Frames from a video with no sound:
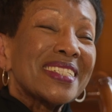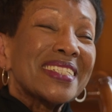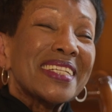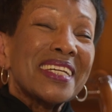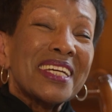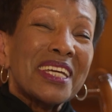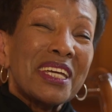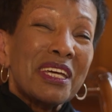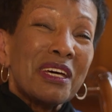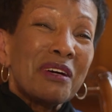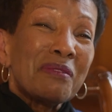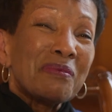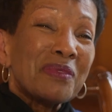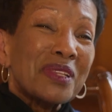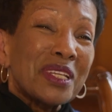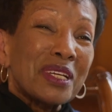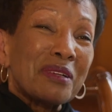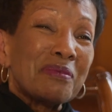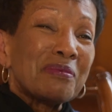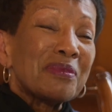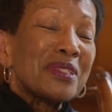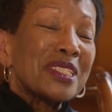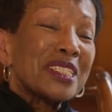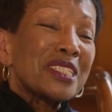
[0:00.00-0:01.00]
to hem
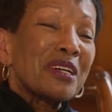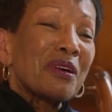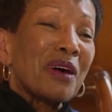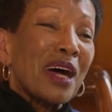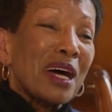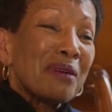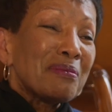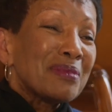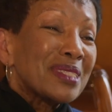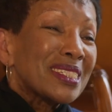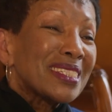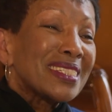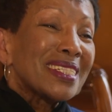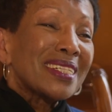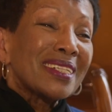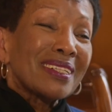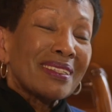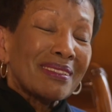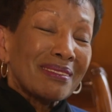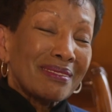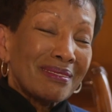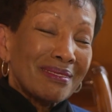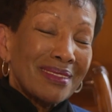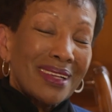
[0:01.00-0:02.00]
them. So I'm
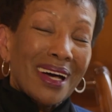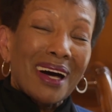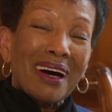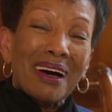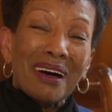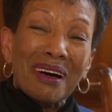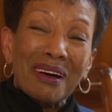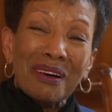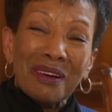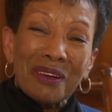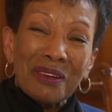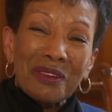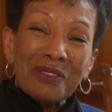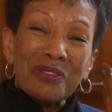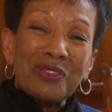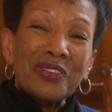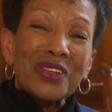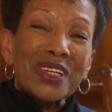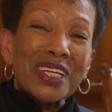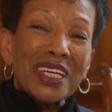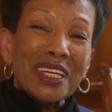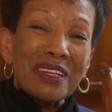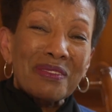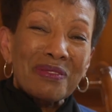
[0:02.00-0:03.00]
still
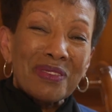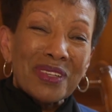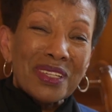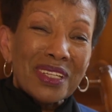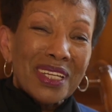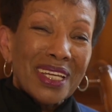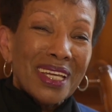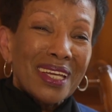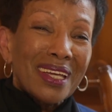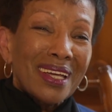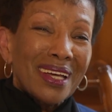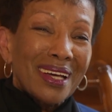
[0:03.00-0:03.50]
forgiving,